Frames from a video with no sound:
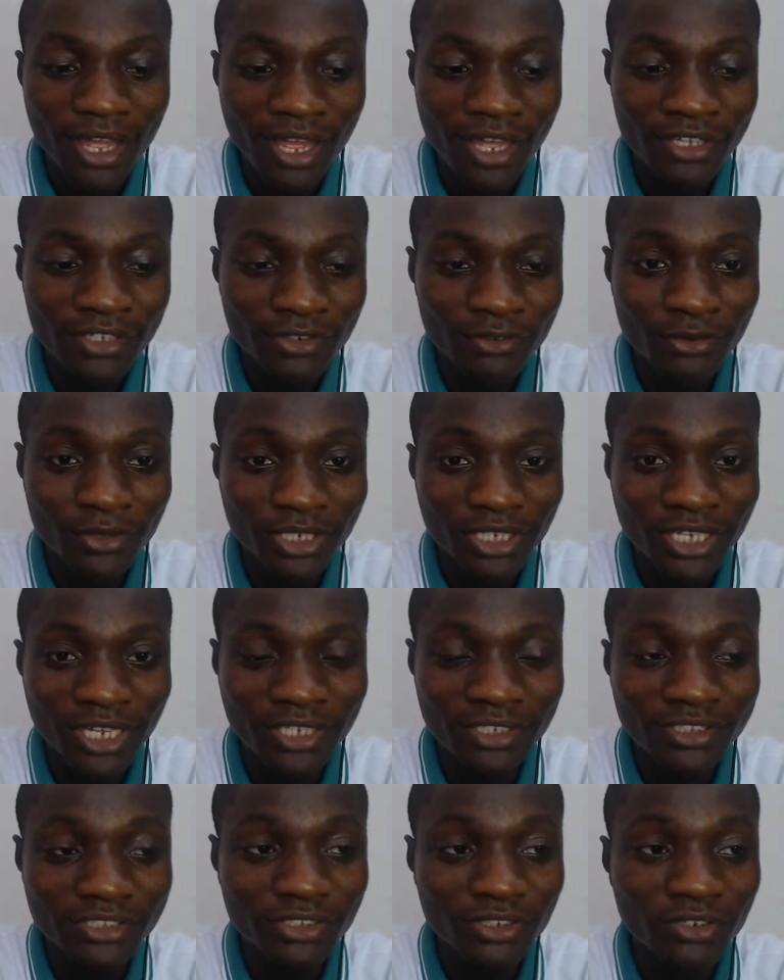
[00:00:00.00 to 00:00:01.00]
and you will
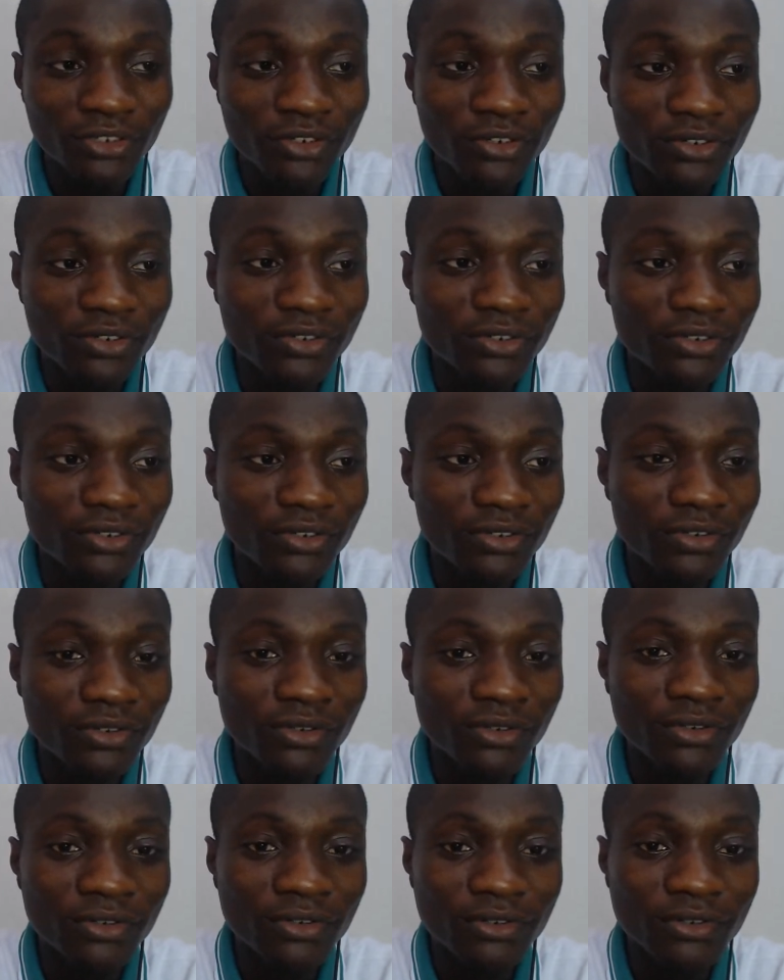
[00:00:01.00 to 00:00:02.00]
get your
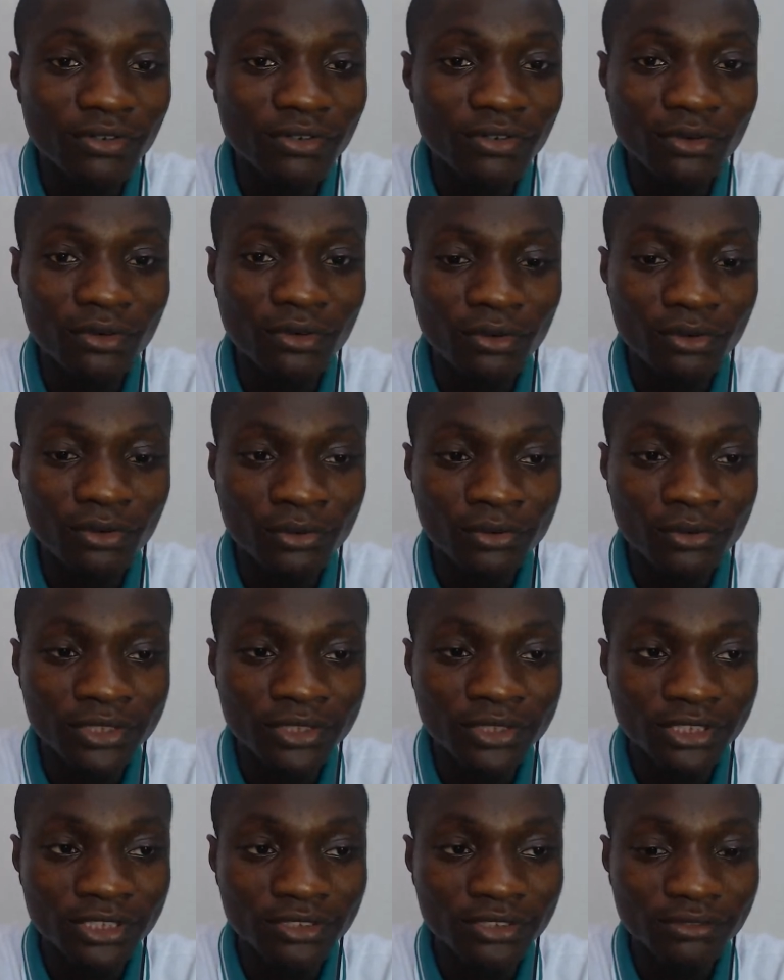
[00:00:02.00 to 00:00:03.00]

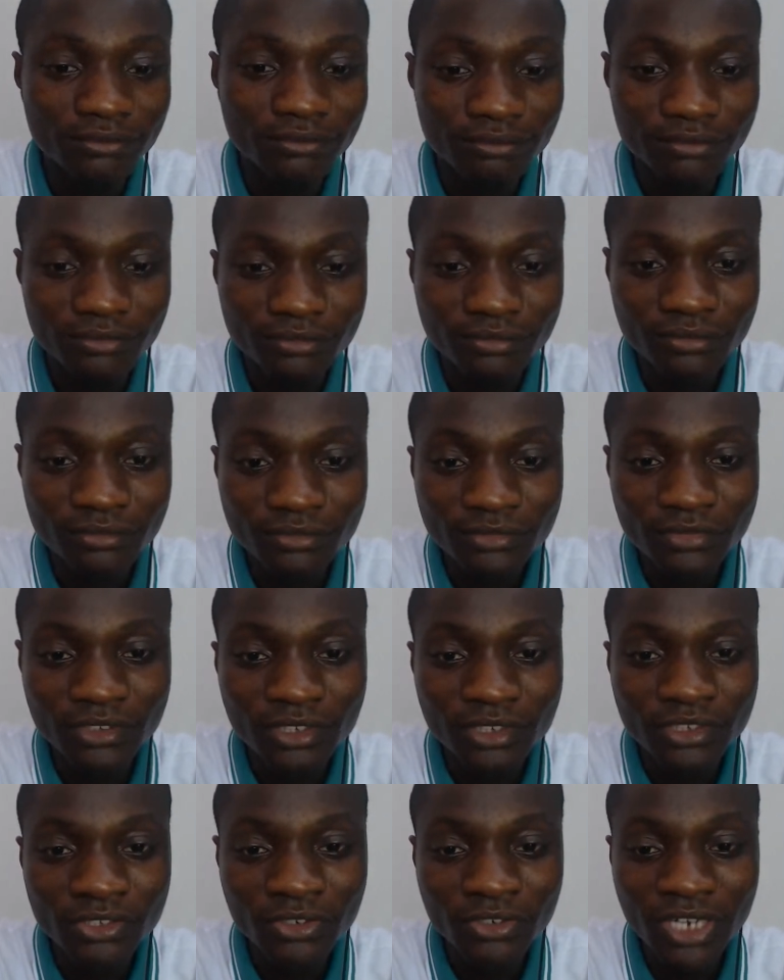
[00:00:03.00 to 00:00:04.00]
hosting.
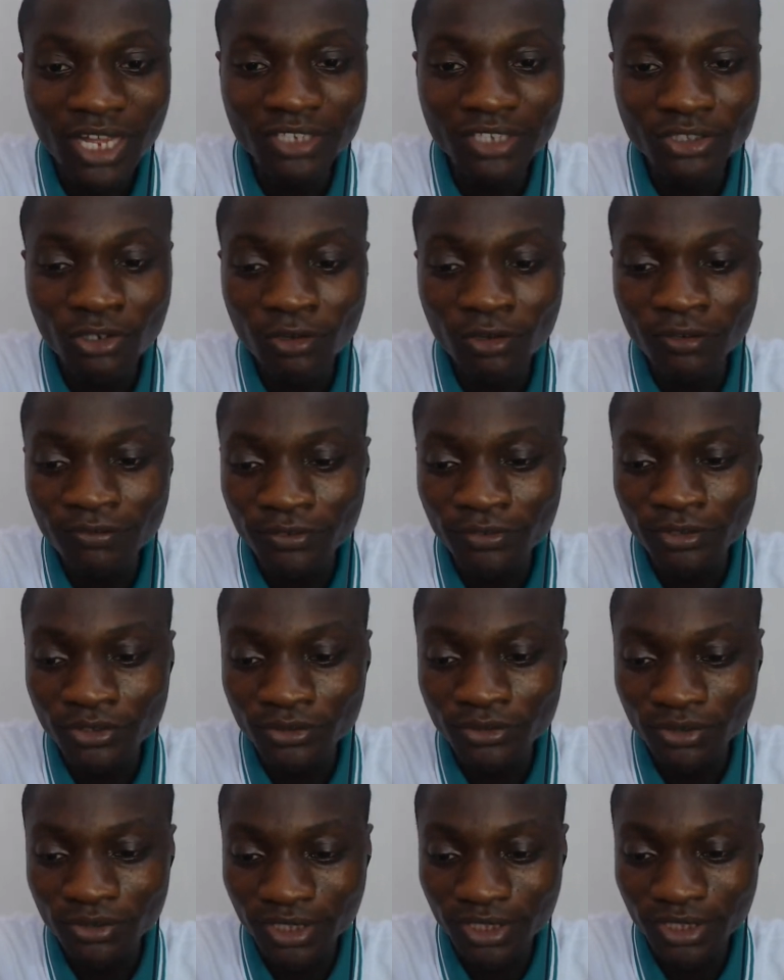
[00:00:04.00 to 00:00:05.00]
So that's all for
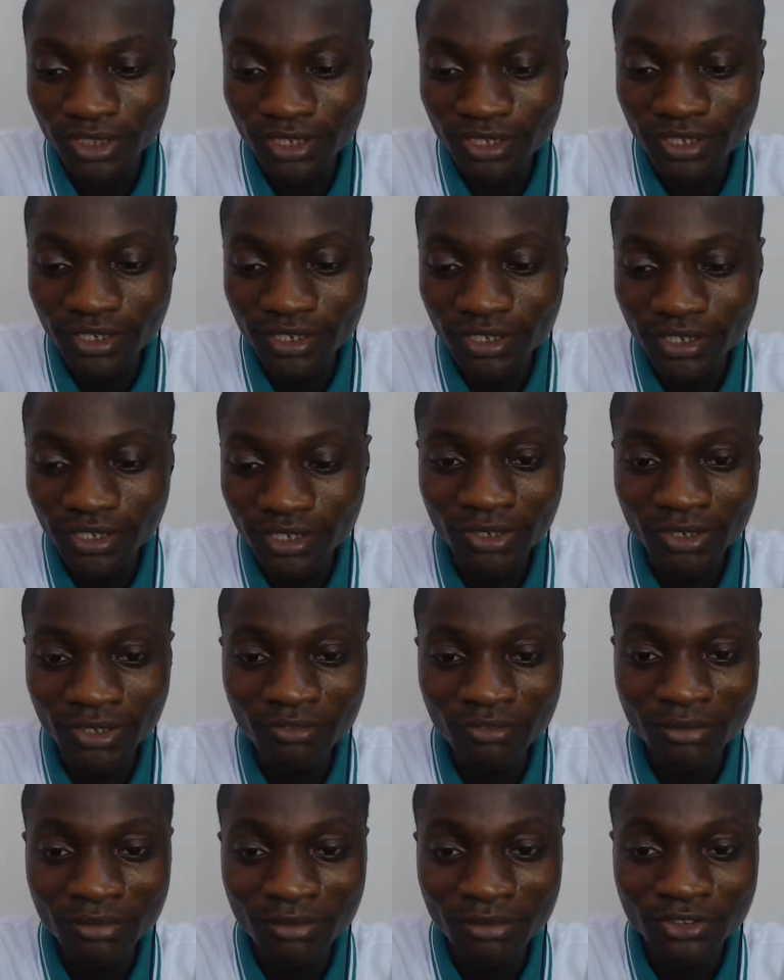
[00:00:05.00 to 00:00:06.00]
today. That's where we'll
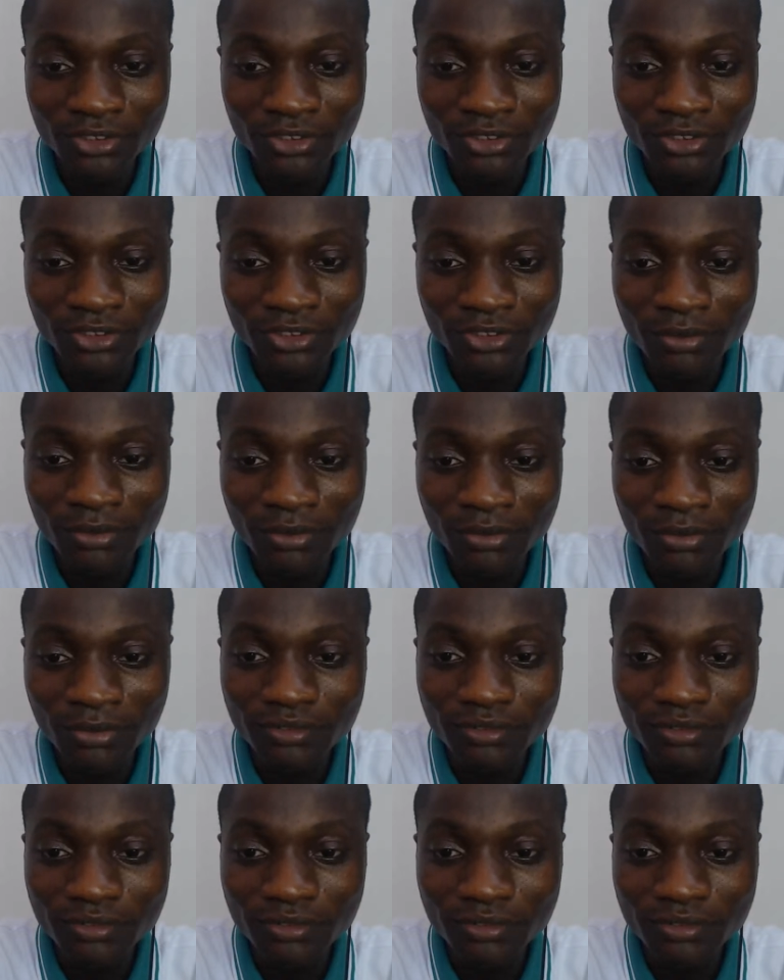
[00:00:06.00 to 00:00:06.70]
be stopping.